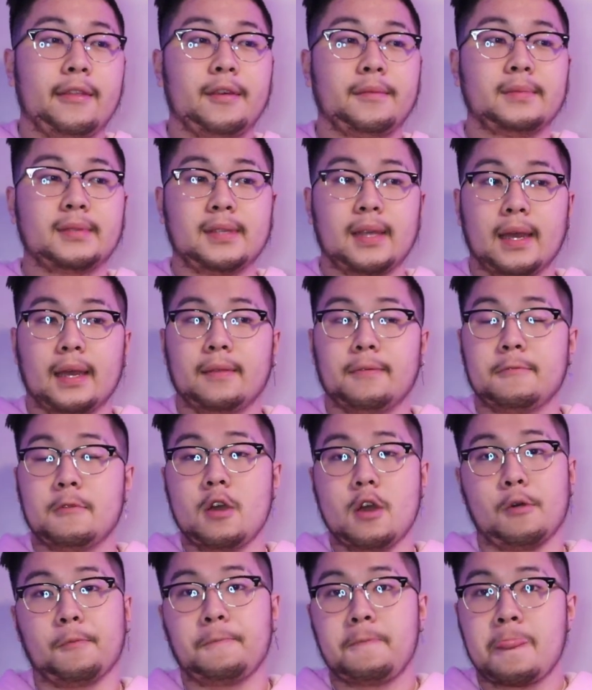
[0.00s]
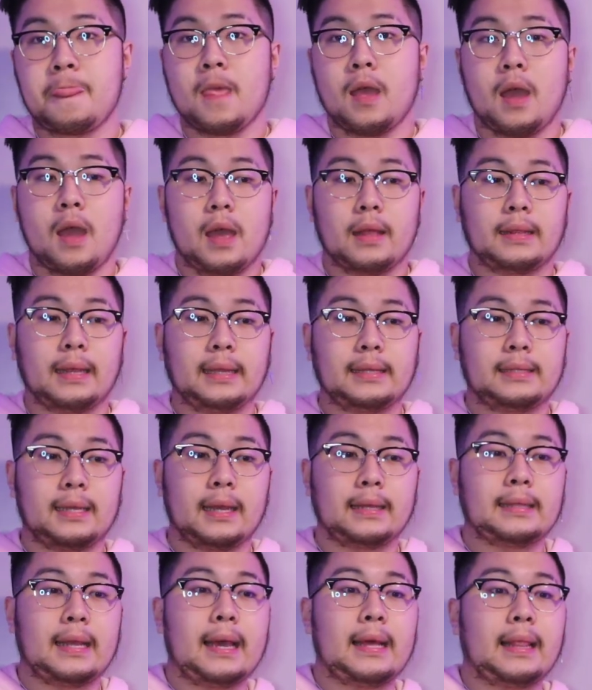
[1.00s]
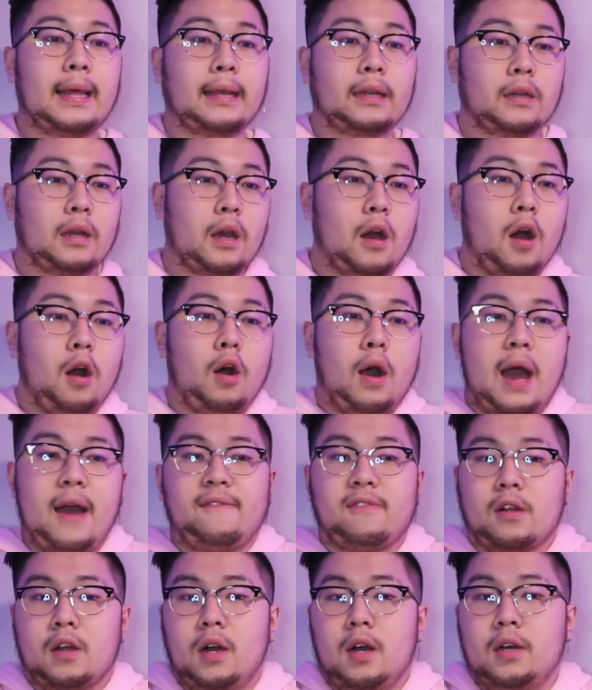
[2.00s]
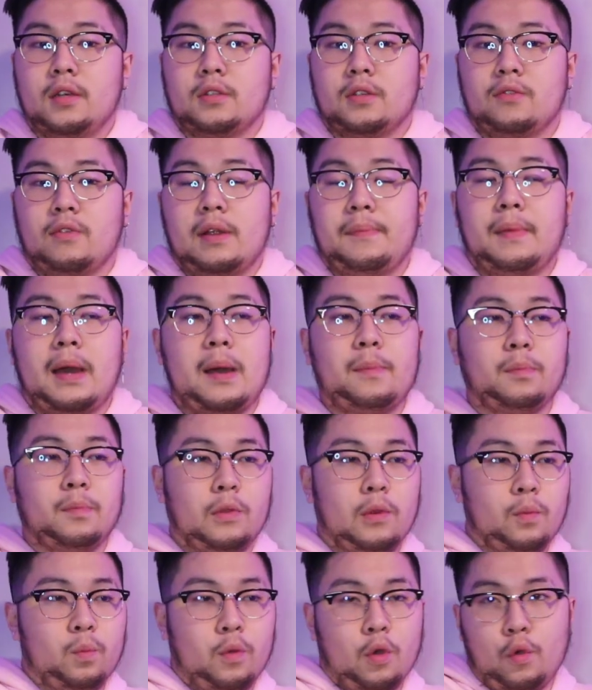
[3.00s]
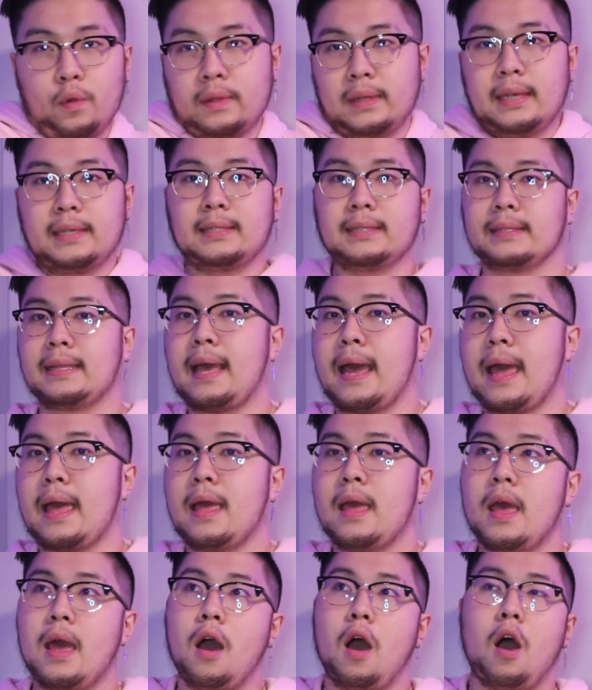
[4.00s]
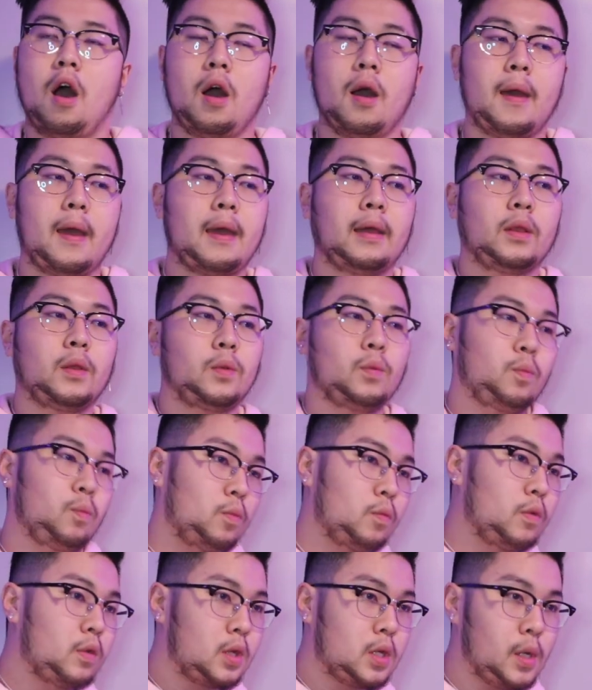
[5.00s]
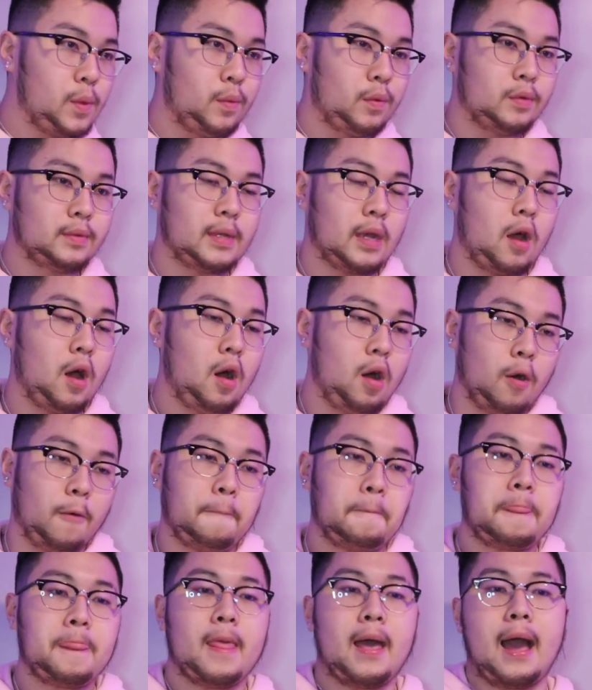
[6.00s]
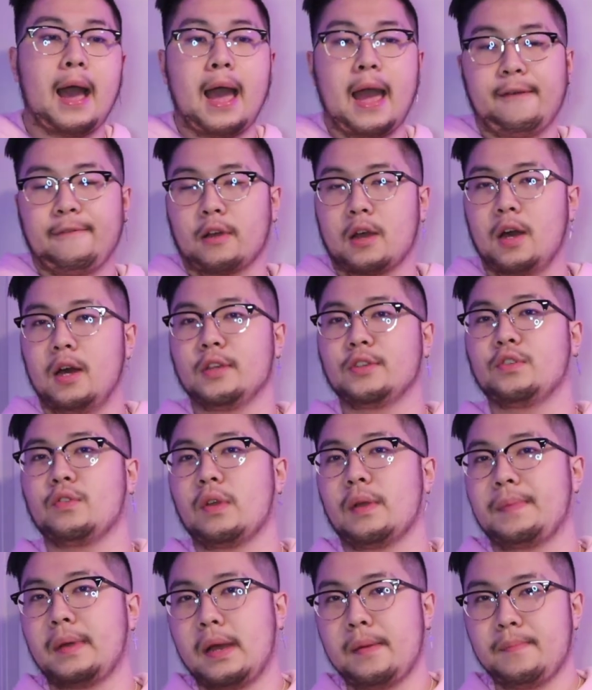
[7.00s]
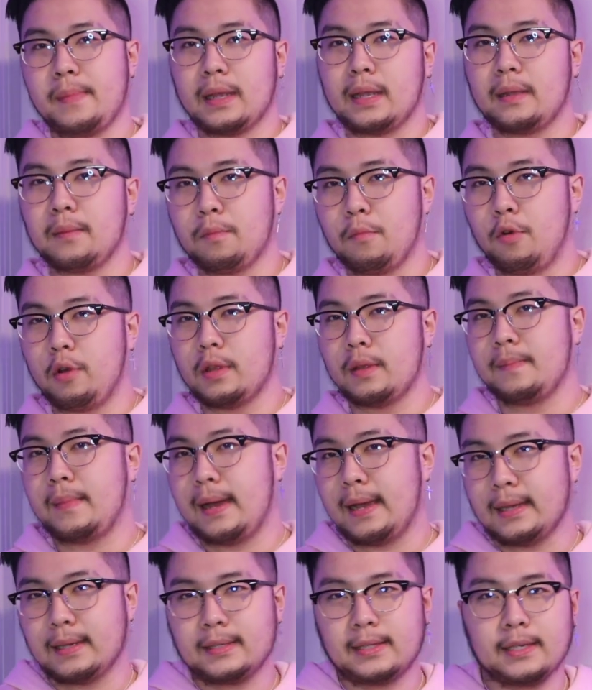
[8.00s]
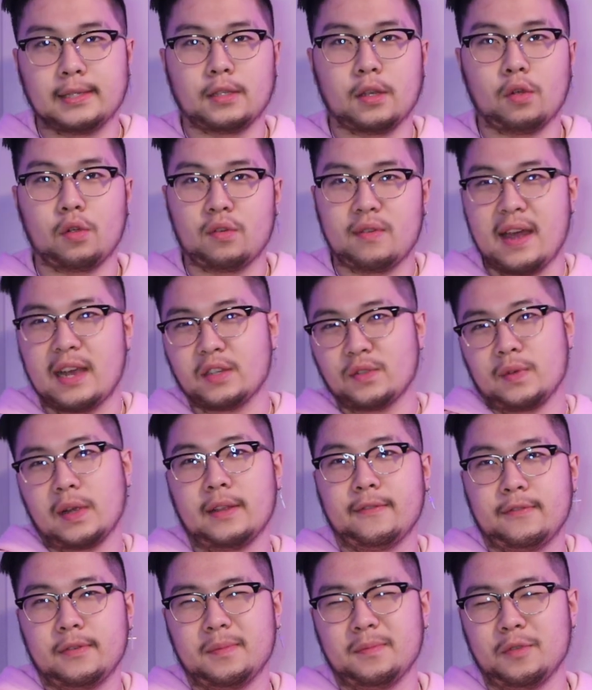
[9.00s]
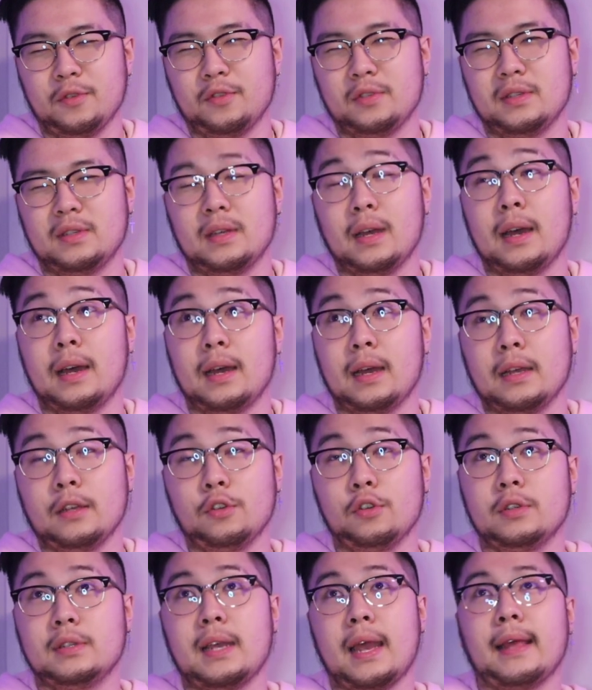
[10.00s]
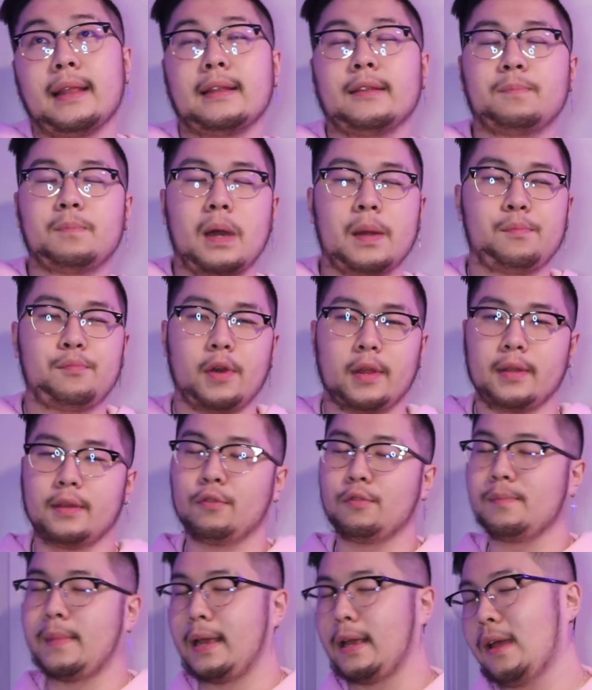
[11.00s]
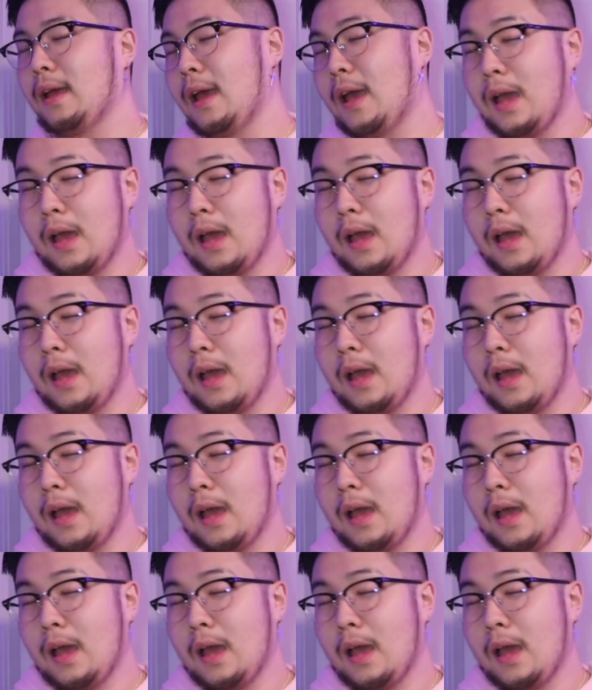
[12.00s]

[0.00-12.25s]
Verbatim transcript: of them said no. They said that like, oh, I have a college degree, but I'm doing this and that. And someone was like, oh, I have a college degree, but I'm making more than my sister who graduated from U, uh, and my brother who made.